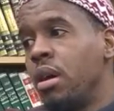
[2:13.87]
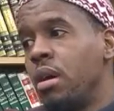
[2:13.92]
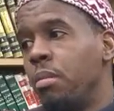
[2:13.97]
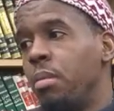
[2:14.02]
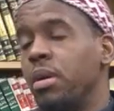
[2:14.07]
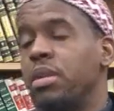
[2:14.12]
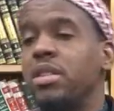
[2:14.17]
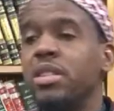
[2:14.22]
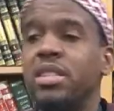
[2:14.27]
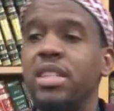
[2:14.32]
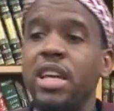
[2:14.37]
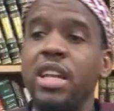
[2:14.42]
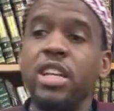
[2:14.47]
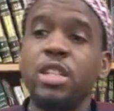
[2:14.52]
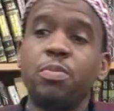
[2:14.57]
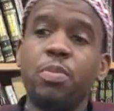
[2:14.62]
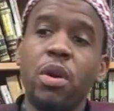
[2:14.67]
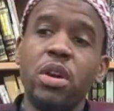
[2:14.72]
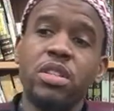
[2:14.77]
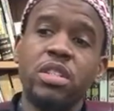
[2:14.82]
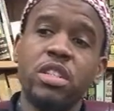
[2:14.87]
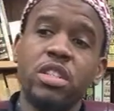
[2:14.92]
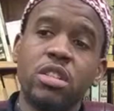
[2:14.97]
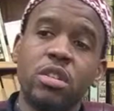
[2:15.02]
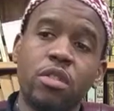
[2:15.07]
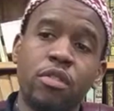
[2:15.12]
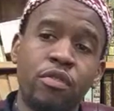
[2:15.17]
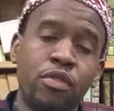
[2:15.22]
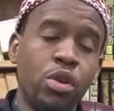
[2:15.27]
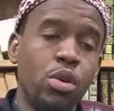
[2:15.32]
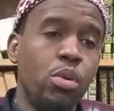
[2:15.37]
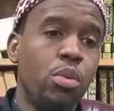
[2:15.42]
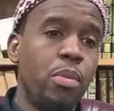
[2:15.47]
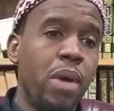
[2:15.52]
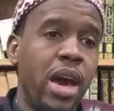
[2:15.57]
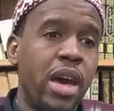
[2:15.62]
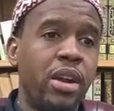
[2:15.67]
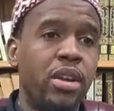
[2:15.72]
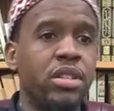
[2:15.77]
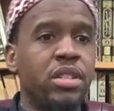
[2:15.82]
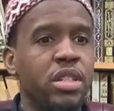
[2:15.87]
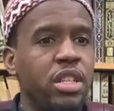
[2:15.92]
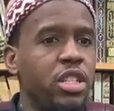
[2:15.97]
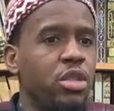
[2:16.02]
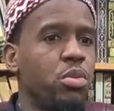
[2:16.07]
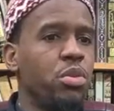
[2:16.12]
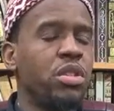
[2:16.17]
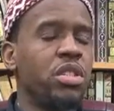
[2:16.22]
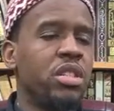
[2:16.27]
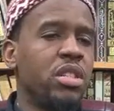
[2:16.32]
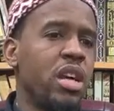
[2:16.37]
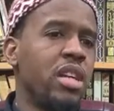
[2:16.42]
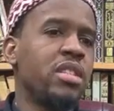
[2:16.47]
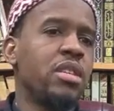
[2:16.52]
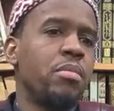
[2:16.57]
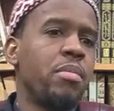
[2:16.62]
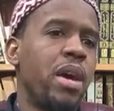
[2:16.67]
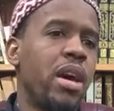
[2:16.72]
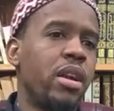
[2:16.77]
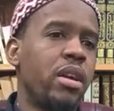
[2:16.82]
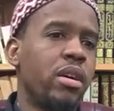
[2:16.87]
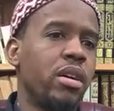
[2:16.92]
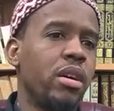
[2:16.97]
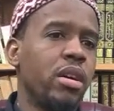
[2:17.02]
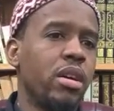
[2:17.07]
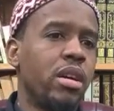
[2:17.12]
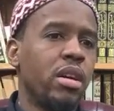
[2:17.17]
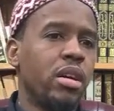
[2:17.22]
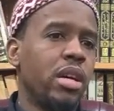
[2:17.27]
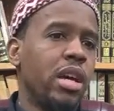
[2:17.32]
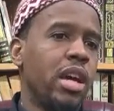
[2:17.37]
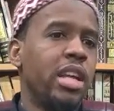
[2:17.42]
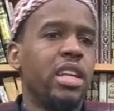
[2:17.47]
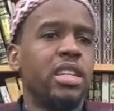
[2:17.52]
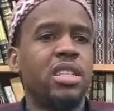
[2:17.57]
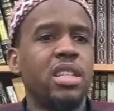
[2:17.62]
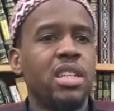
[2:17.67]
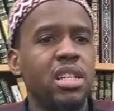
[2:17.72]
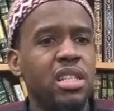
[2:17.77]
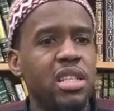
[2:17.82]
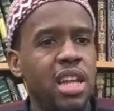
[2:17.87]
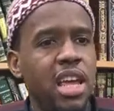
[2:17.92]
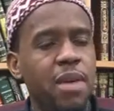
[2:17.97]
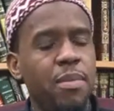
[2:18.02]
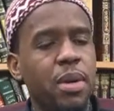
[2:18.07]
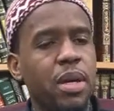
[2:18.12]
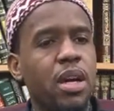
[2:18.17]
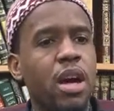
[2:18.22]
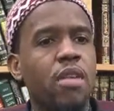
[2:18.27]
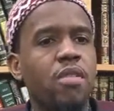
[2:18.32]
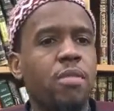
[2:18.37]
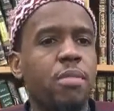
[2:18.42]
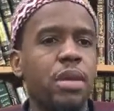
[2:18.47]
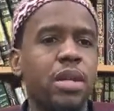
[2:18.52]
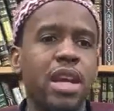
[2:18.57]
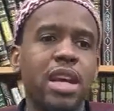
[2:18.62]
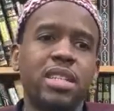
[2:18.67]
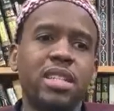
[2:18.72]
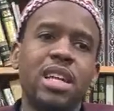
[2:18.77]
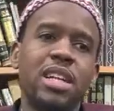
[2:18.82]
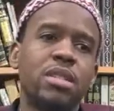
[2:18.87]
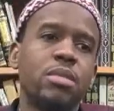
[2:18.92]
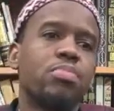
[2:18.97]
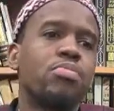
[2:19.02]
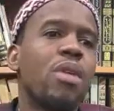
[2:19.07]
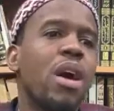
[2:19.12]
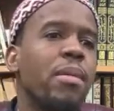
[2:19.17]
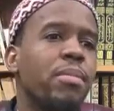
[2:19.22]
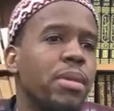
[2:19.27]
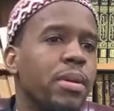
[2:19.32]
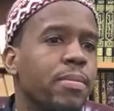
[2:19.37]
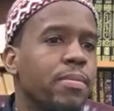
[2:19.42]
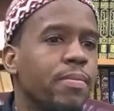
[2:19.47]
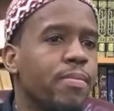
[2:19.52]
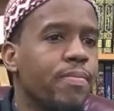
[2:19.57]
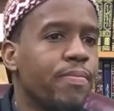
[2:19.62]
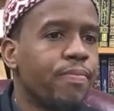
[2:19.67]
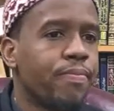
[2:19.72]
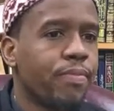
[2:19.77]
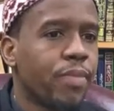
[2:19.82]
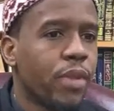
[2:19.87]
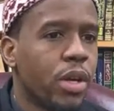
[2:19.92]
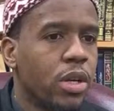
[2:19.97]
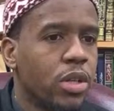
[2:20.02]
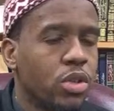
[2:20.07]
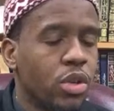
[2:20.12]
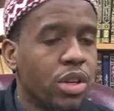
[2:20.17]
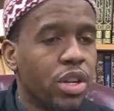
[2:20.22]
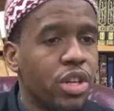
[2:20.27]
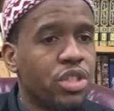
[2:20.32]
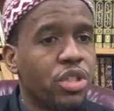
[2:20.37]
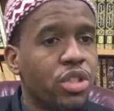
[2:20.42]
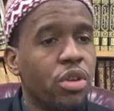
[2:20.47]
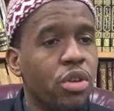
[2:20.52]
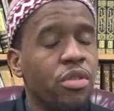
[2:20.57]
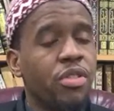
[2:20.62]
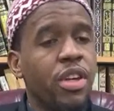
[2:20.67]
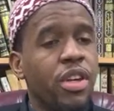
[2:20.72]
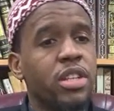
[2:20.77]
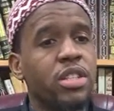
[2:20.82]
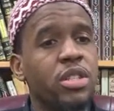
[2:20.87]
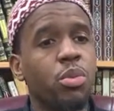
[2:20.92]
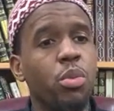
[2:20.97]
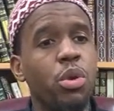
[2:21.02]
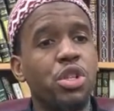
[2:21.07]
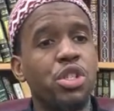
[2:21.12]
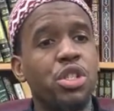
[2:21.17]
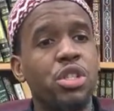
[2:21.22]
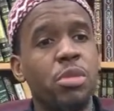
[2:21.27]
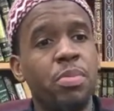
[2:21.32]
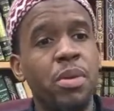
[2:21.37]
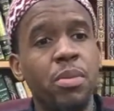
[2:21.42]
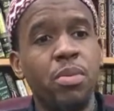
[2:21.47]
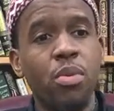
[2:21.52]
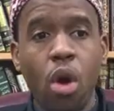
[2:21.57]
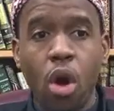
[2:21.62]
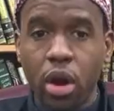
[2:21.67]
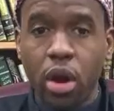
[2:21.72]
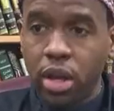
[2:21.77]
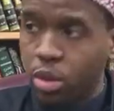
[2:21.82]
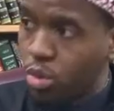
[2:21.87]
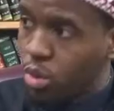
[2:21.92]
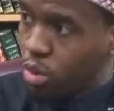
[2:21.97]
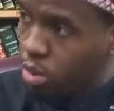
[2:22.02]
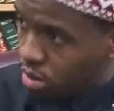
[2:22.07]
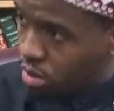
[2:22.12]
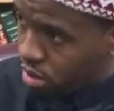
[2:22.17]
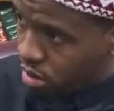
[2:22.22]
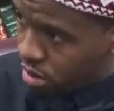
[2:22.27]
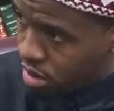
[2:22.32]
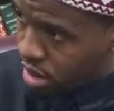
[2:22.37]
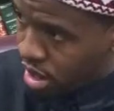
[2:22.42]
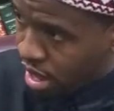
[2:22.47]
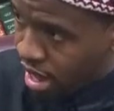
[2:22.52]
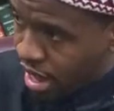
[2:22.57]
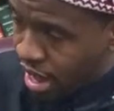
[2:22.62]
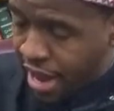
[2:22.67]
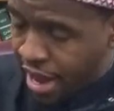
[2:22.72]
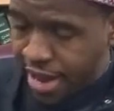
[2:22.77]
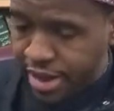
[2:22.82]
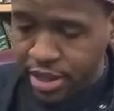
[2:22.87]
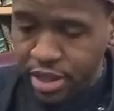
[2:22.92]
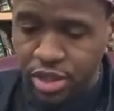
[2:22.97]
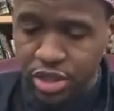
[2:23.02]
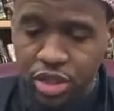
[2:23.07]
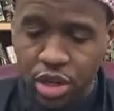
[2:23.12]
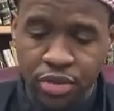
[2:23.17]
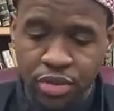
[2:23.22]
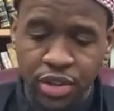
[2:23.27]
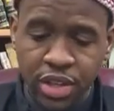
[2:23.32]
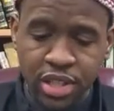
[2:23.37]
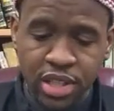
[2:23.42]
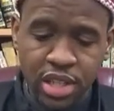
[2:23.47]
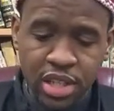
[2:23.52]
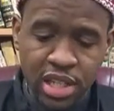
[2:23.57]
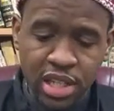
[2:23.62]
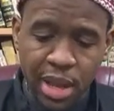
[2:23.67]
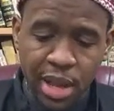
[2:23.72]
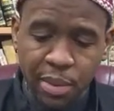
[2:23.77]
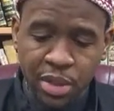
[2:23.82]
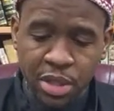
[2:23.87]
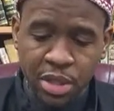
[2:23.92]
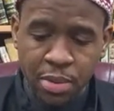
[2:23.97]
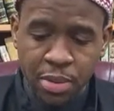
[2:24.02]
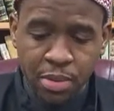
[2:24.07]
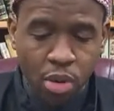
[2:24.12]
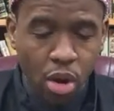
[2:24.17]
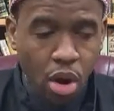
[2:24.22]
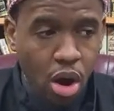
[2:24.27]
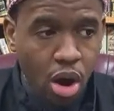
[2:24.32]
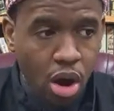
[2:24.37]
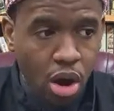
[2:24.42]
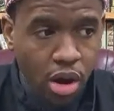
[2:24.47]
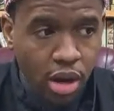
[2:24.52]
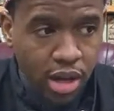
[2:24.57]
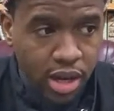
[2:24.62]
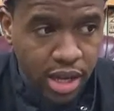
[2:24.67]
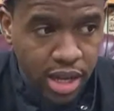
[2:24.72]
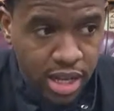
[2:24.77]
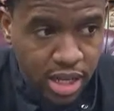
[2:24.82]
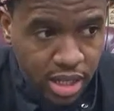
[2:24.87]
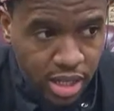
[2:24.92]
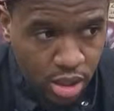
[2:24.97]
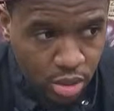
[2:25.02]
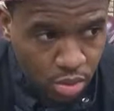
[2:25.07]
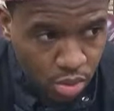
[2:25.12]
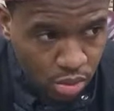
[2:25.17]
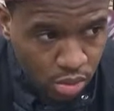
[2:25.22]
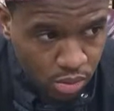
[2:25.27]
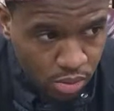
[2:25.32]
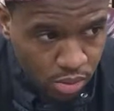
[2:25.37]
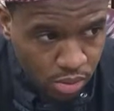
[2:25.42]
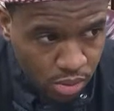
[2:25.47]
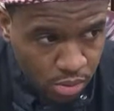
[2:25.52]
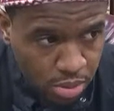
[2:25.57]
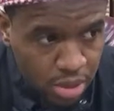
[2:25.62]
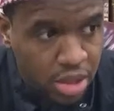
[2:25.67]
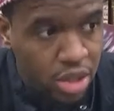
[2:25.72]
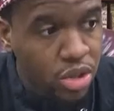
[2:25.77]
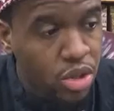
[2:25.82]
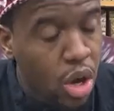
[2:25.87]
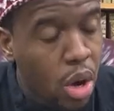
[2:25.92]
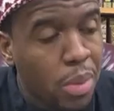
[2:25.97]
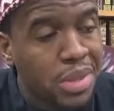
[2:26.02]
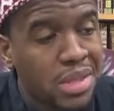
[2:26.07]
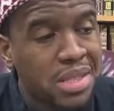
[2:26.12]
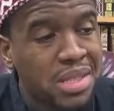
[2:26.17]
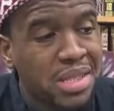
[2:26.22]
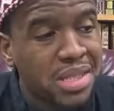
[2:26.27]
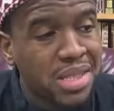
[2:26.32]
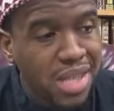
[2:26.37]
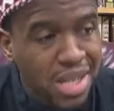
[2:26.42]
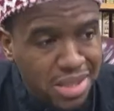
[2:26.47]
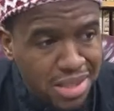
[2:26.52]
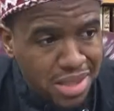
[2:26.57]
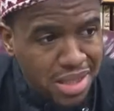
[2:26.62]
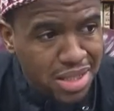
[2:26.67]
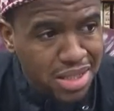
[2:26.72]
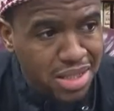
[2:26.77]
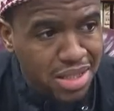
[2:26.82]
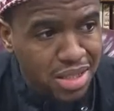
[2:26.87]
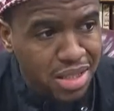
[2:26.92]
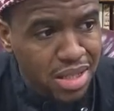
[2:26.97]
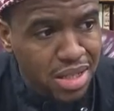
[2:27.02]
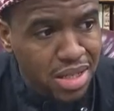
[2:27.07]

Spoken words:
But to say this person's view matters and this one's doesn't matter, and it's an Islamic government, that's a problem. So there's certain things in which the people are equal. And there's certain things in Islam which the people are unequal, but there's always justice.